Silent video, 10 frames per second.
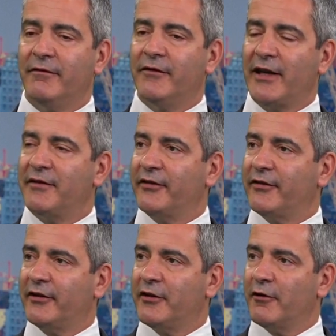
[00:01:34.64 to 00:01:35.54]
data
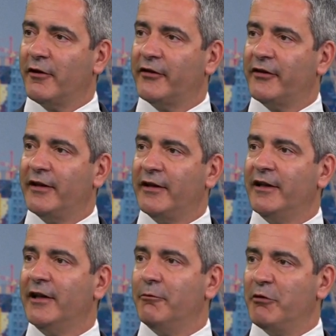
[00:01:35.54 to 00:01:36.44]
security,
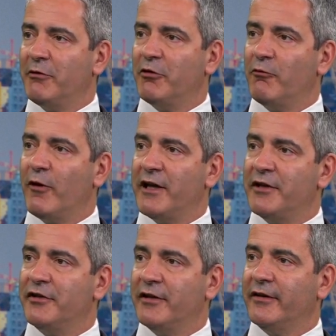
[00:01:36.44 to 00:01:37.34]
minimum
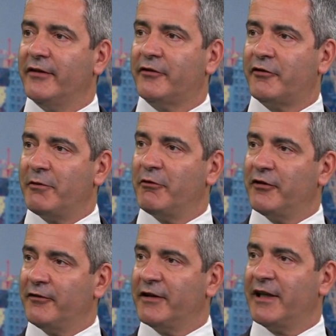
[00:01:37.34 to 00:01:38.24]
wages,
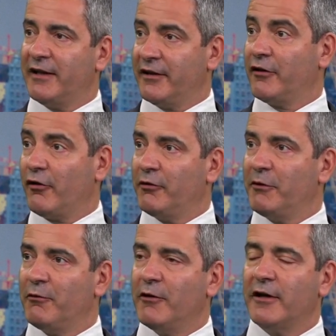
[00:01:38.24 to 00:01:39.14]
treatment of gig
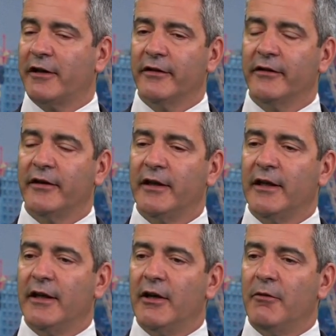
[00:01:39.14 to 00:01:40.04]
economy workers.
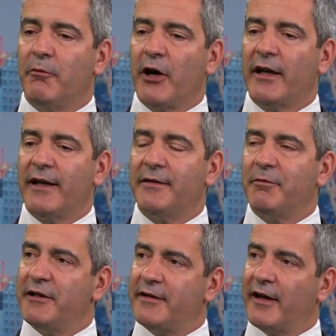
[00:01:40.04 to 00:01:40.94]
But it's
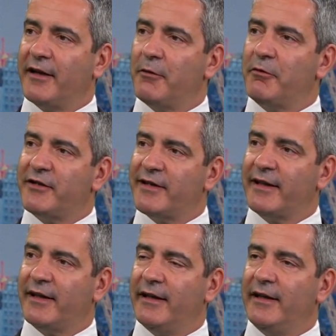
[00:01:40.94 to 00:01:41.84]
been done in a
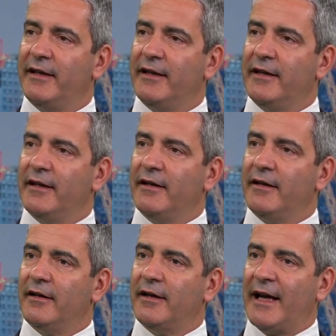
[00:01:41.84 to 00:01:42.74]
particularly
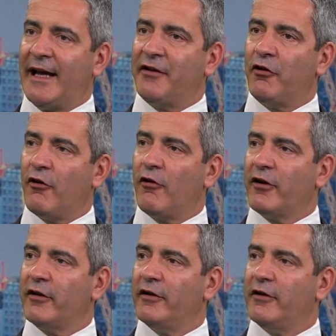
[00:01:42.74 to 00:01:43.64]
ad
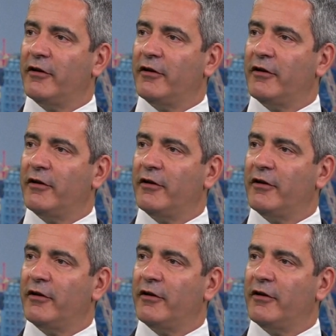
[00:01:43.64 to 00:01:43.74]
hoc,